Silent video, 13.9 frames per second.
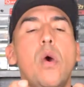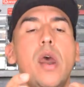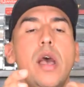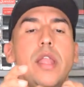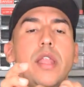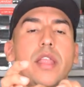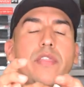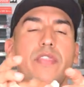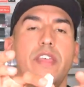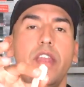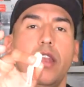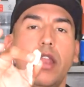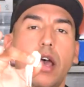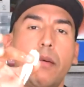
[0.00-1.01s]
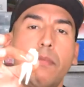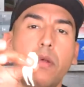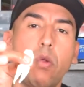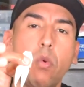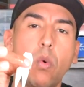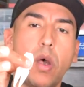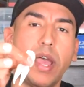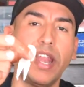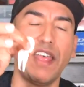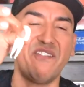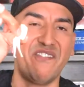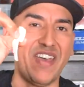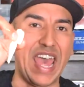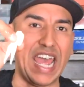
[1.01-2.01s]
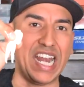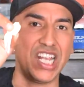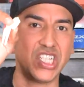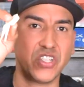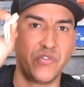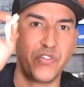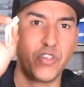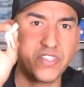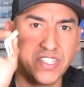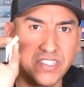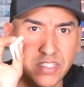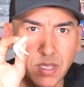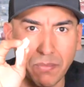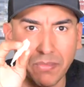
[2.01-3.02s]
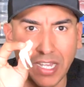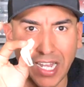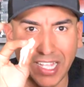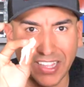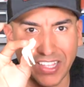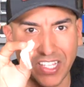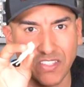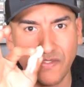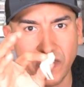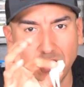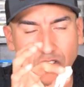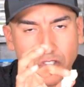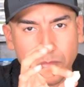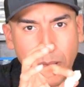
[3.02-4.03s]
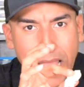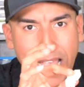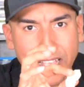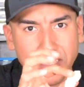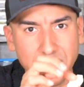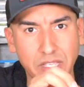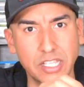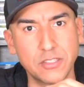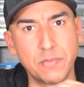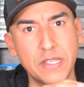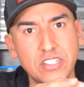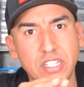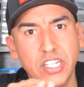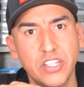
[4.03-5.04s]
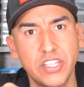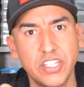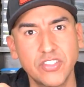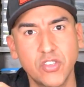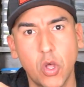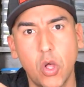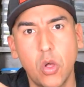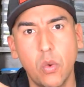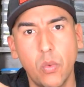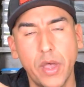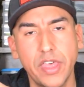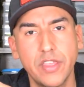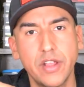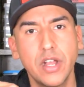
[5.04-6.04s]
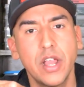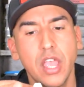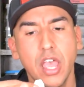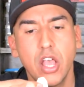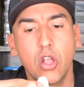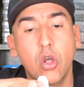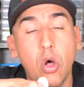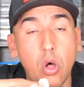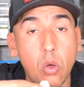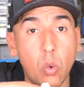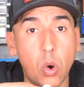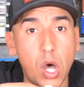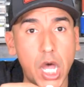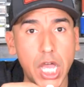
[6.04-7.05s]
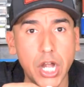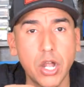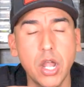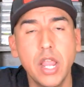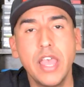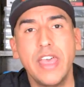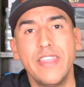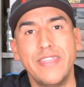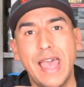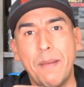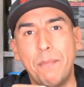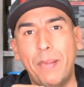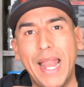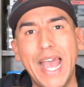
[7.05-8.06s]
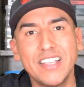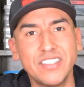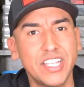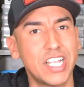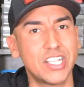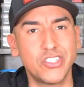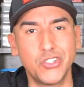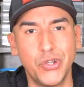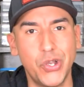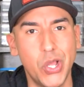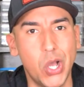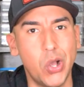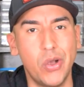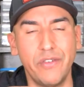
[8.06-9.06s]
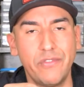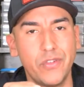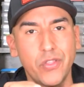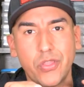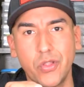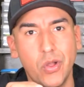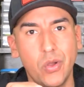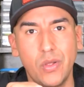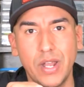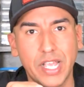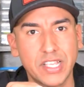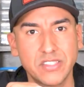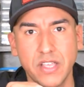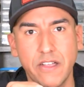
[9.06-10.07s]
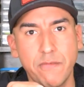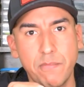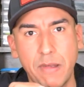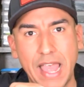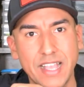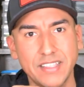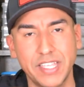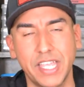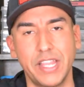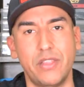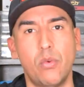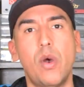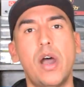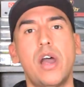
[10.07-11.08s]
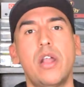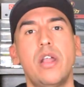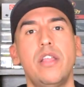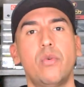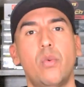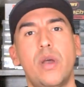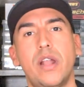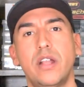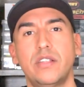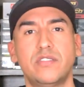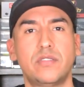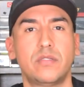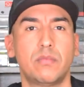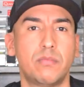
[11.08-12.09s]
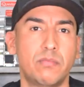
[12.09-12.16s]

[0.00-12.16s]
one advantage of using something like this versus plastic, especially on this cold weather, cold water. That plastic, as you know, if you throw like a soft plastic in the water and the water is,